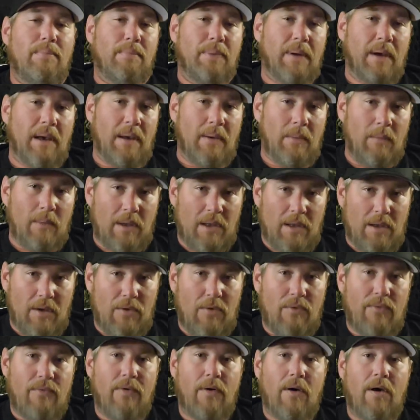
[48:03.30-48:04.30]
but when
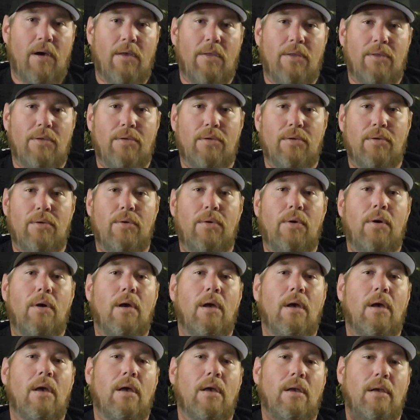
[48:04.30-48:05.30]
you fall through,
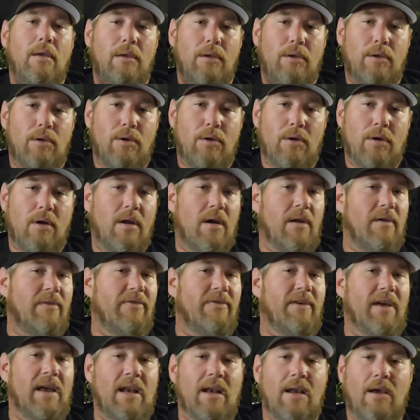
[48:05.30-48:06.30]
you're gonna
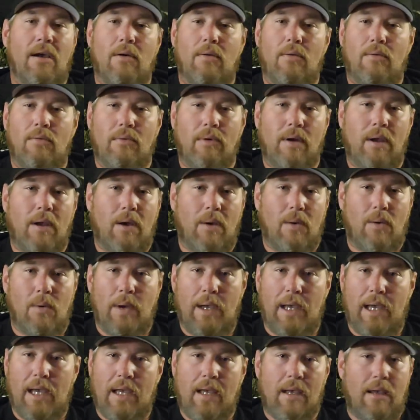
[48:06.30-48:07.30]
find out real
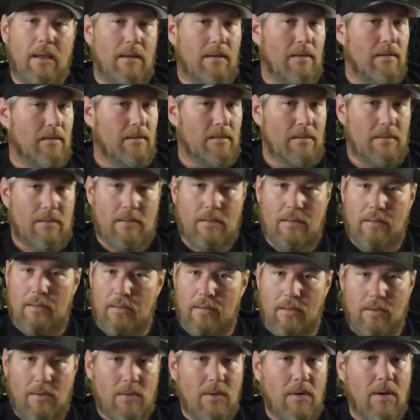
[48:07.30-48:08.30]
quick
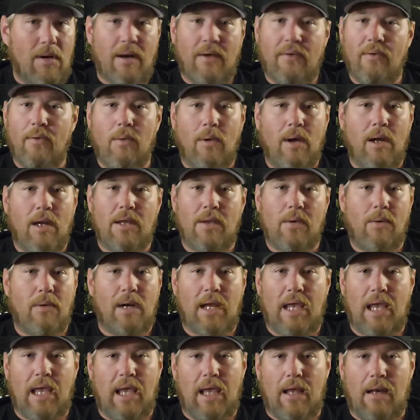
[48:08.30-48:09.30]
you don't ever want to do
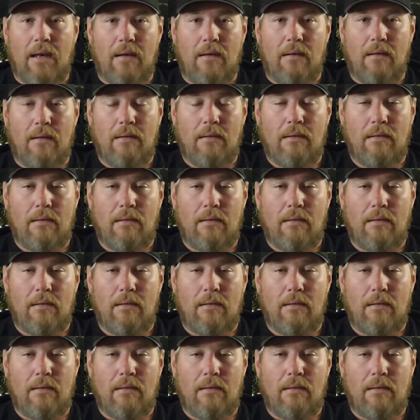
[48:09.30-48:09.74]
it again.